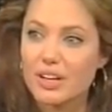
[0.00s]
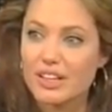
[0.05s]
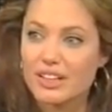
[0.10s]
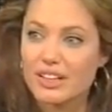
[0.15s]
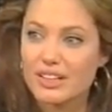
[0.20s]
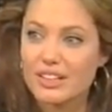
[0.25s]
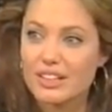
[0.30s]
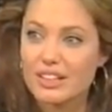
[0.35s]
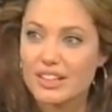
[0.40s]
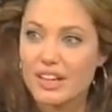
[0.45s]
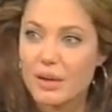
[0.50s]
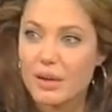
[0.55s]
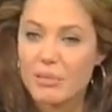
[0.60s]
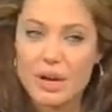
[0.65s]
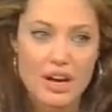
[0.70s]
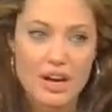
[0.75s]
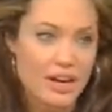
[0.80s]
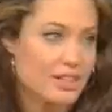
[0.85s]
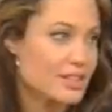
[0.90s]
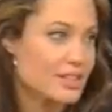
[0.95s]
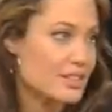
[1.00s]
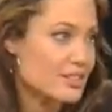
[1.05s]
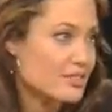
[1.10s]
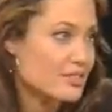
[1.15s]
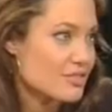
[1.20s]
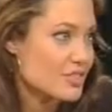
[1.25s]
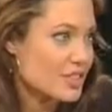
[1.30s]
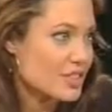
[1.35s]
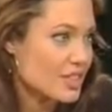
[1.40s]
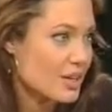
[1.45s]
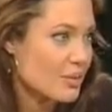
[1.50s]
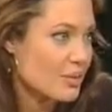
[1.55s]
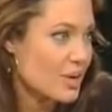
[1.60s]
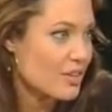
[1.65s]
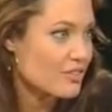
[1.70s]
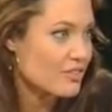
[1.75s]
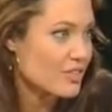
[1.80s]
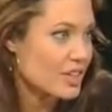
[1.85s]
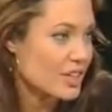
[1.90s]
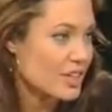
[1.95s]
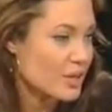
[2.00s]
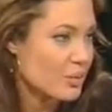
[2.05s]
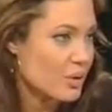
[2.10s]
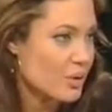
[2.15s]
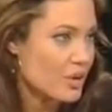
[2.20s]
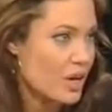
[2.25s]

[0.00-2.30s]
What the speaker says: way. I mean, I didn't feel that way. It felt